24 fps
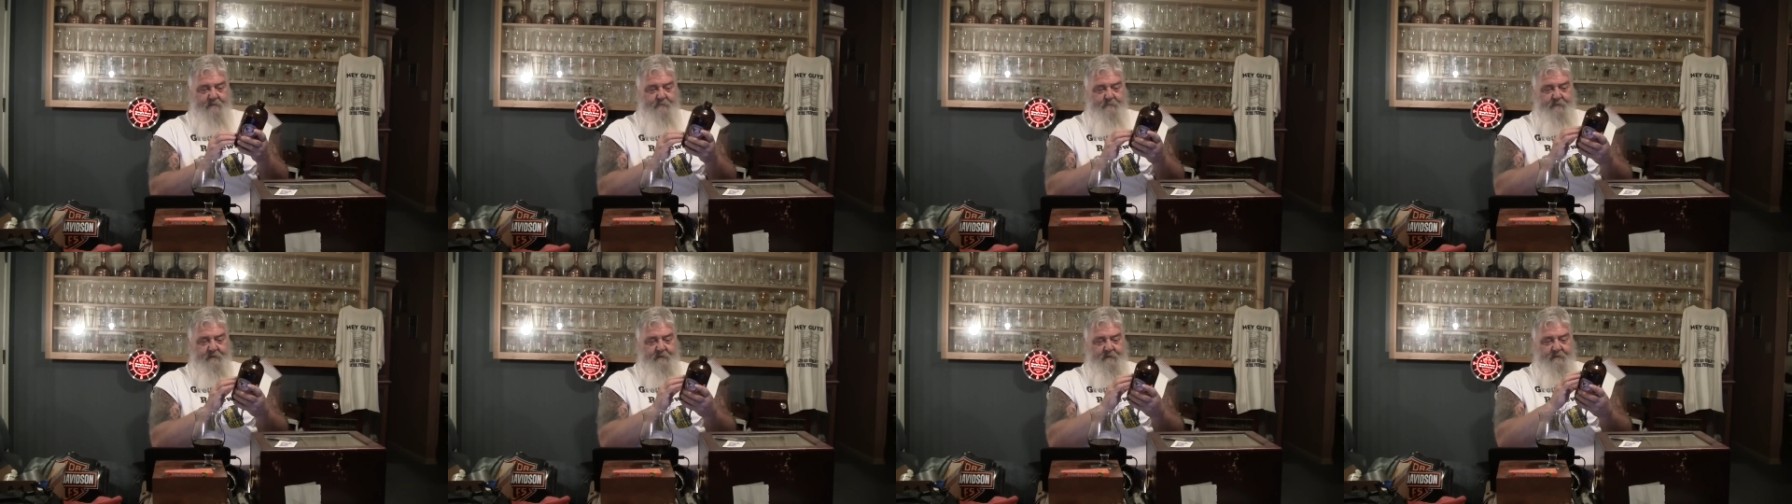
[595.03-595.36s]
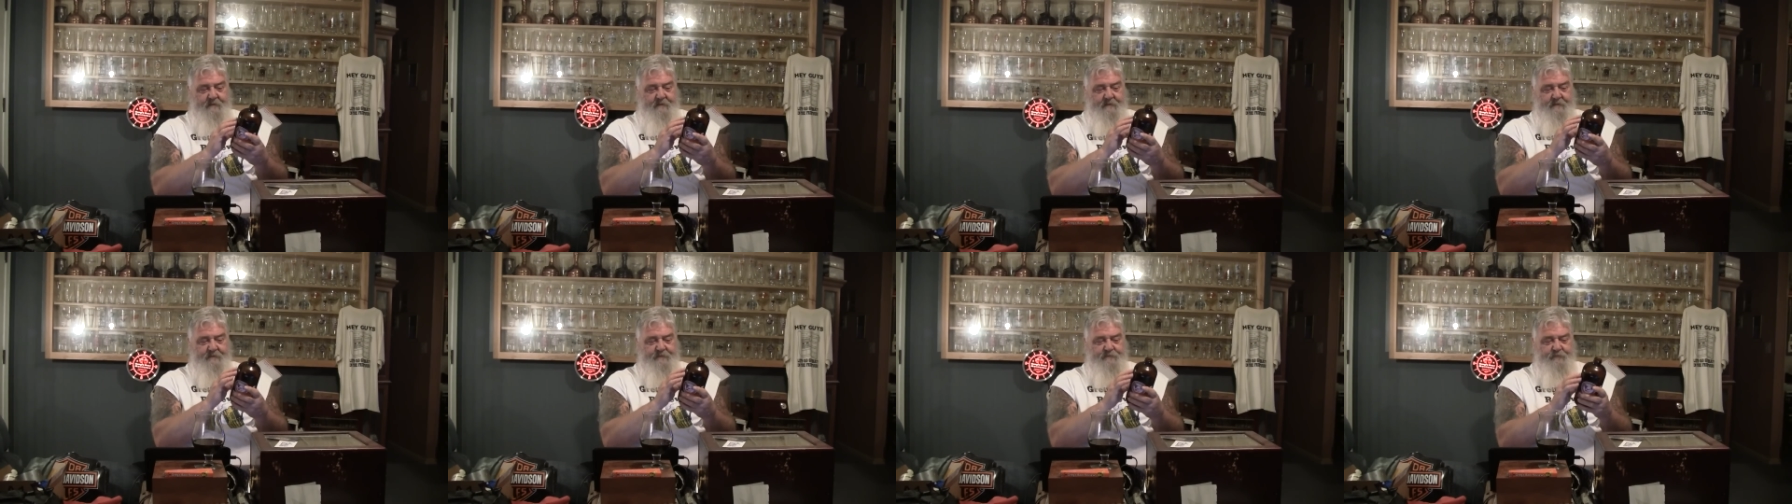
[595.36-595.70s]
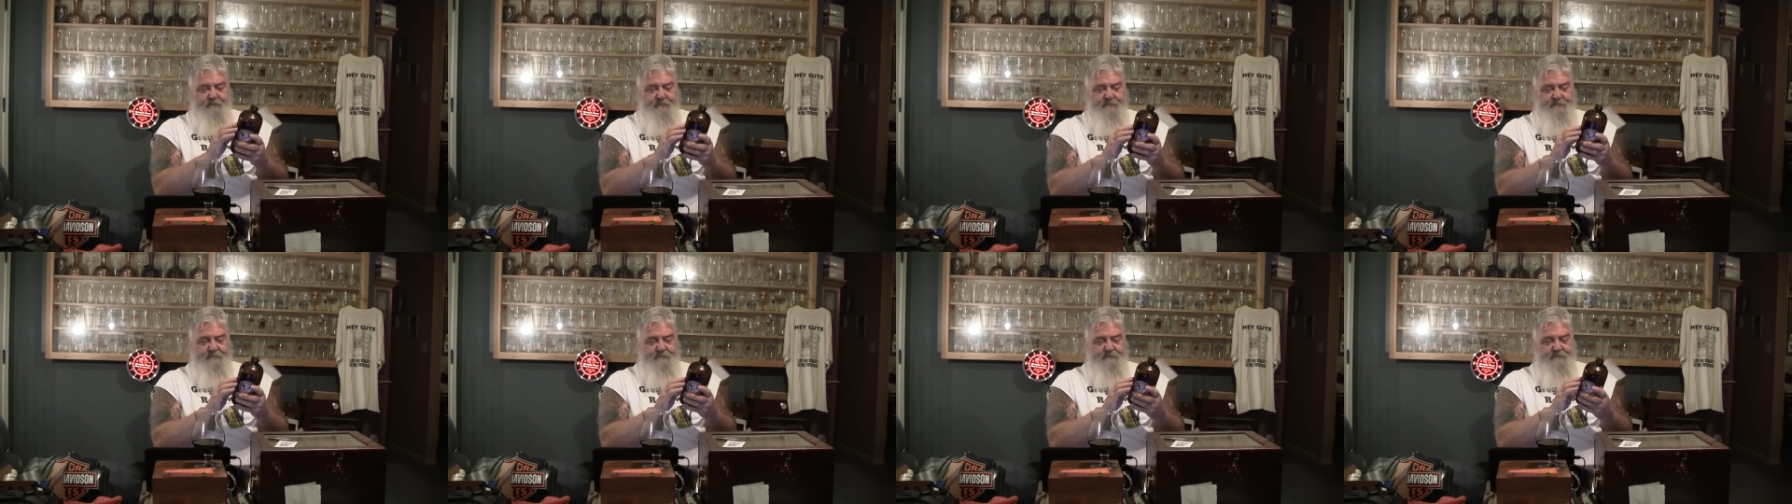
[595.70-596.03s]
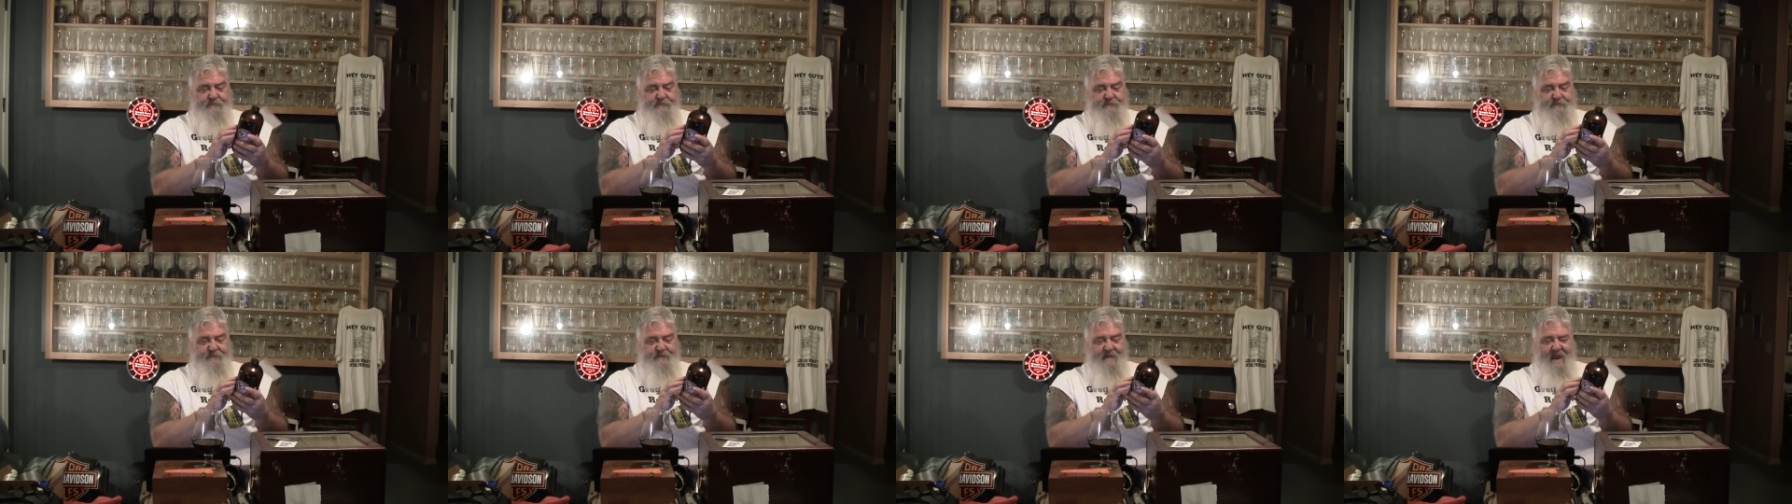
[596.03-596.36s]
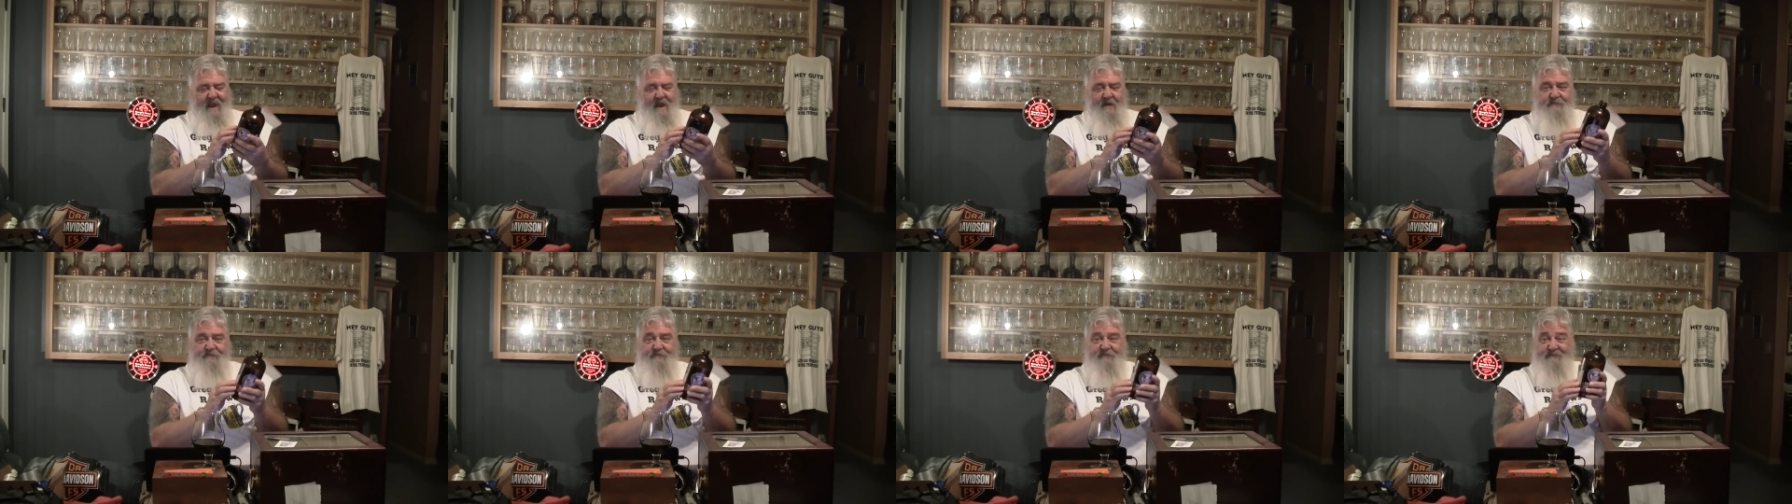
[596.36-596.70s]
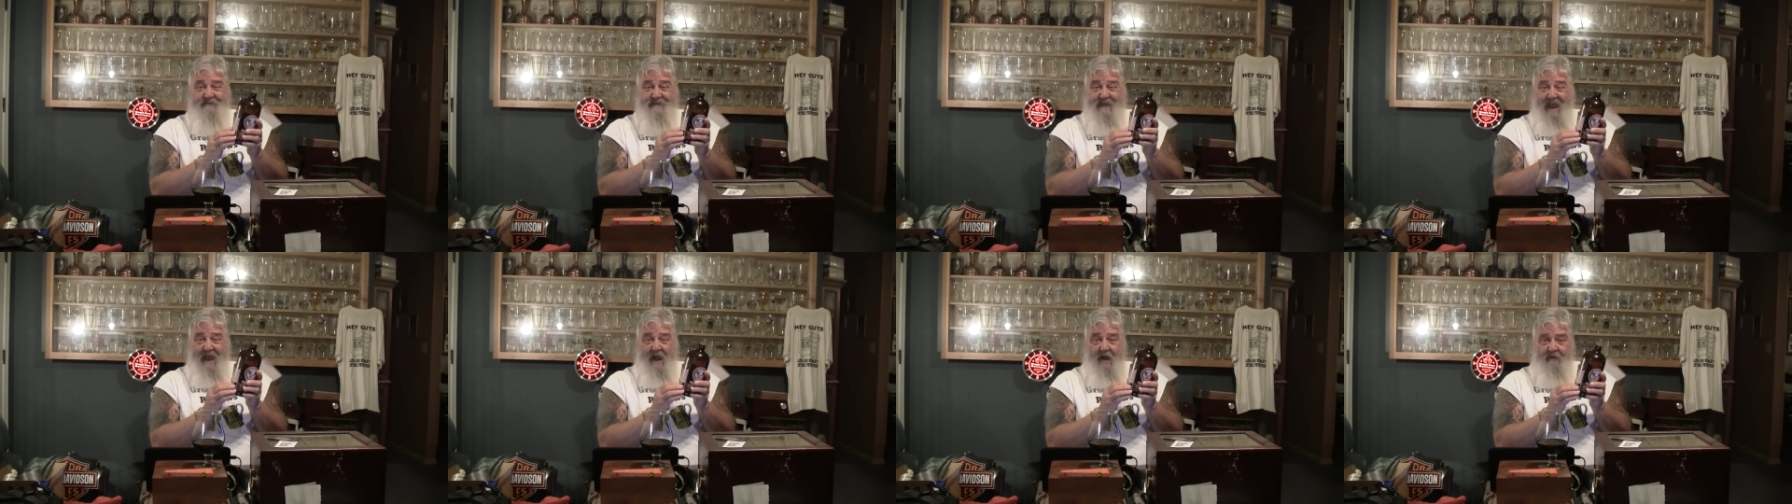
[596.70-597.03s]
of beer it is, which is the Snout
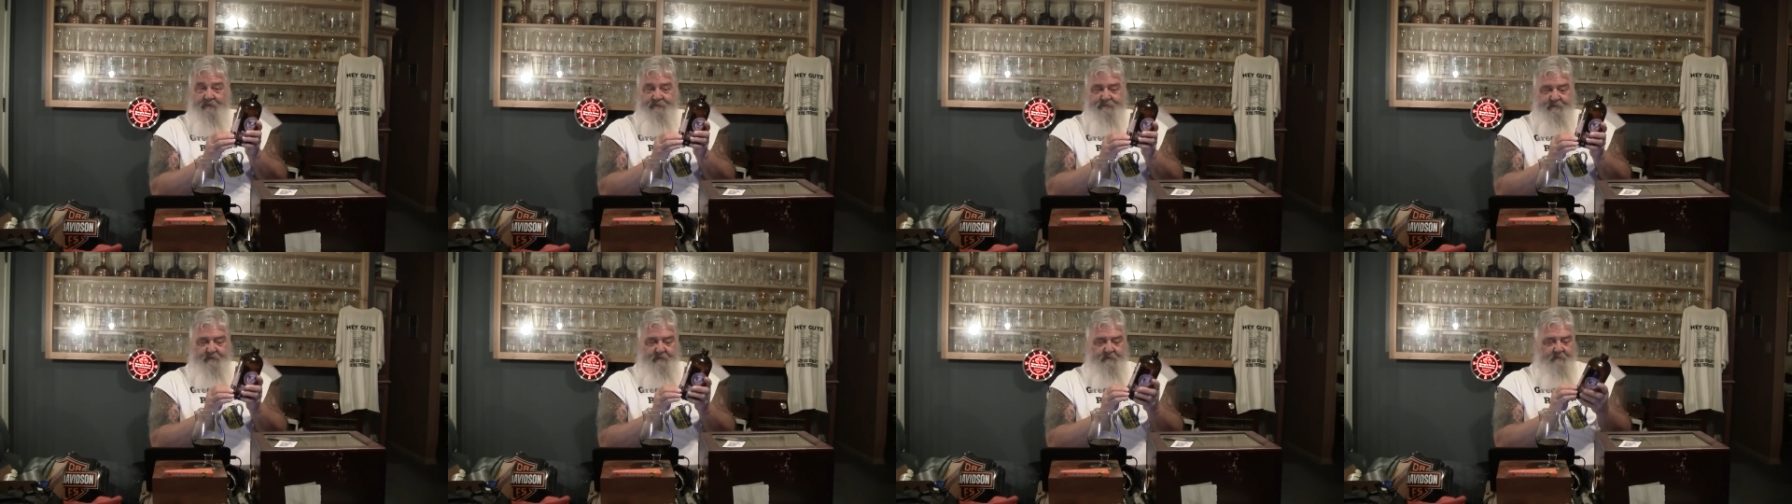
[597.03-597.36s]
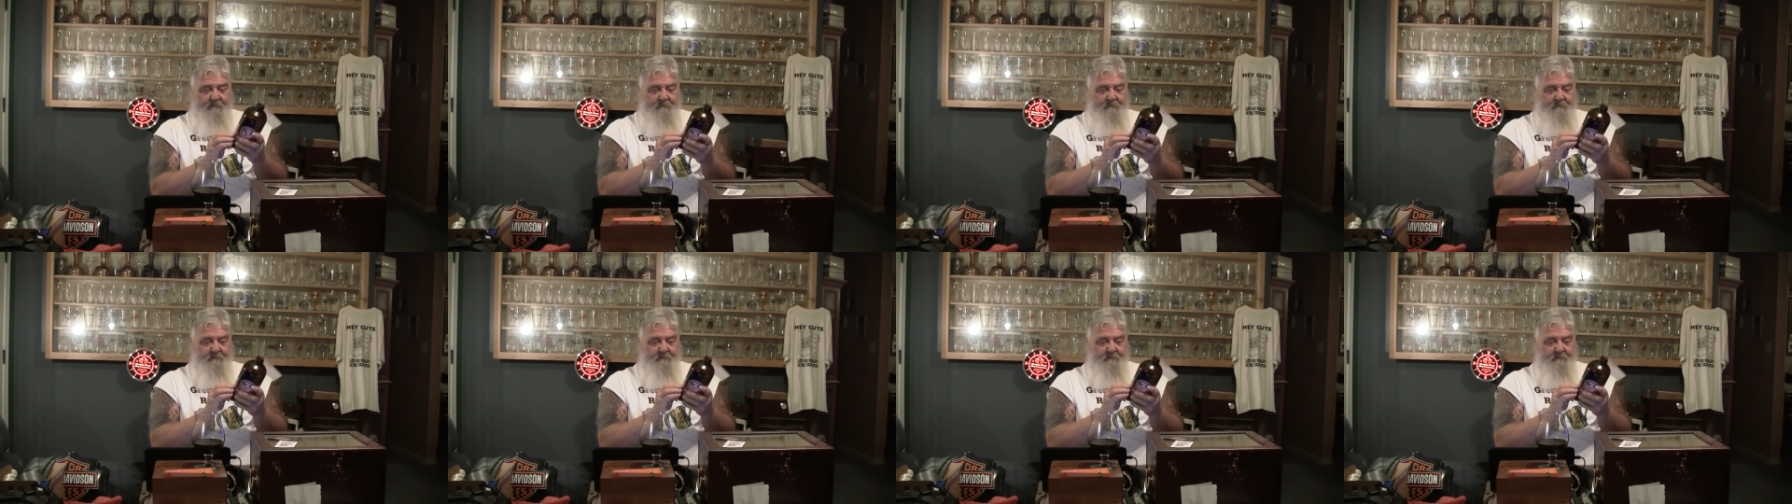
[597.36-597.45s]
Stout.